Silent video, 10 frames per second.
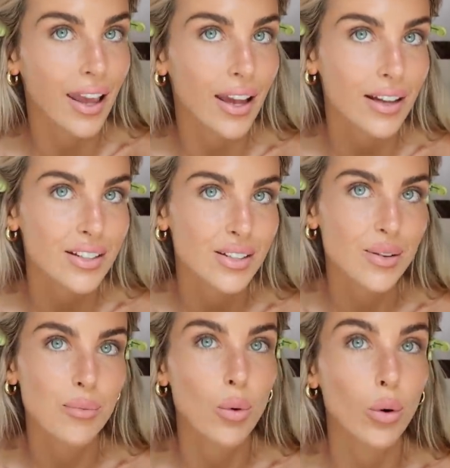and
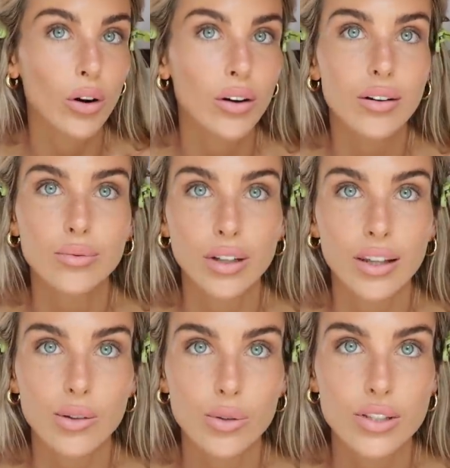more
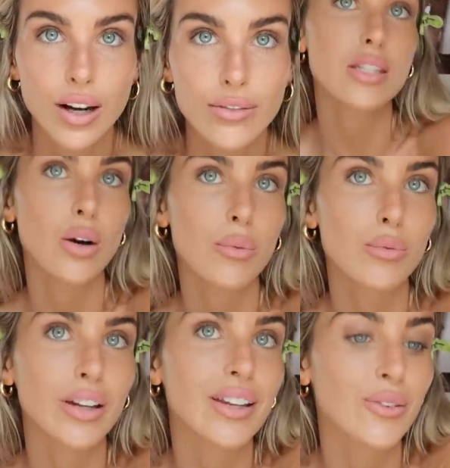really cool stuff. So I'm
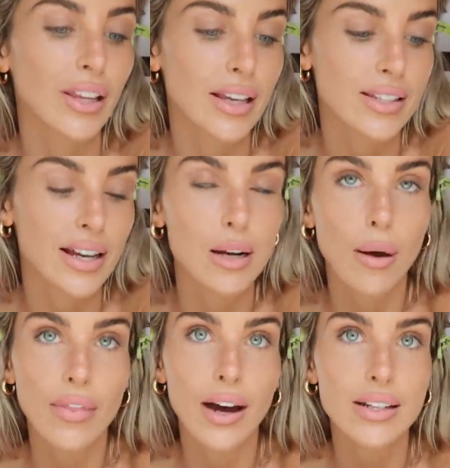really, really excited
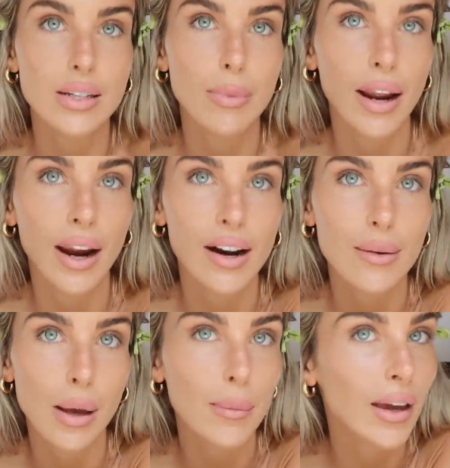about that. Did my hair
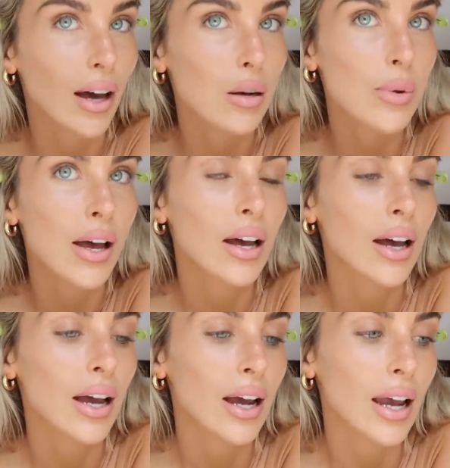and my makeup
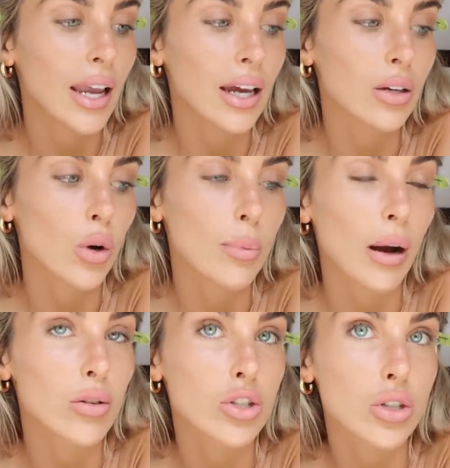and we're
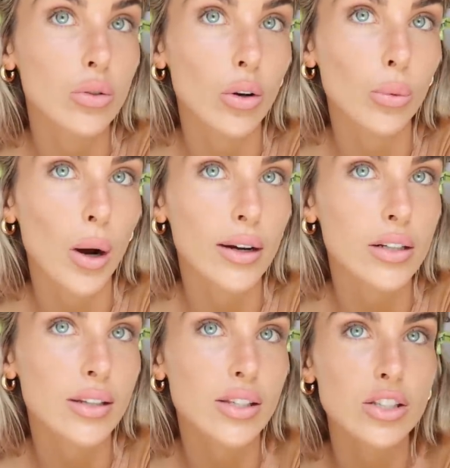about to go run
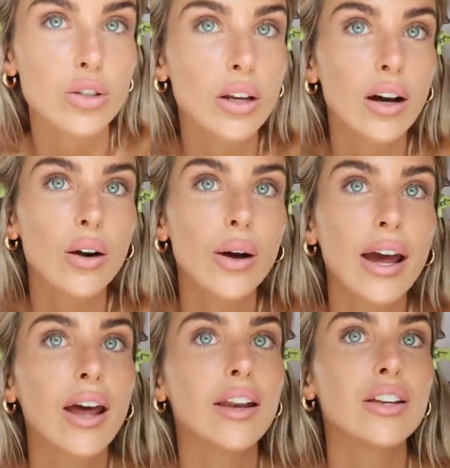to the studio
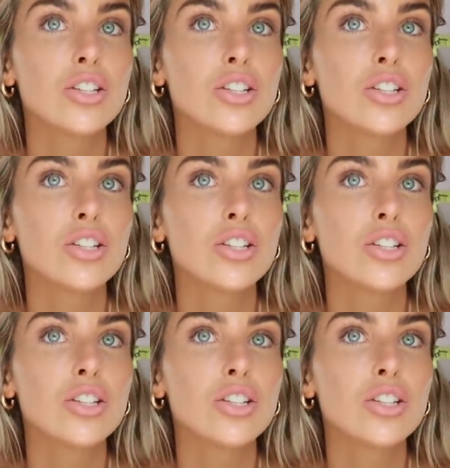and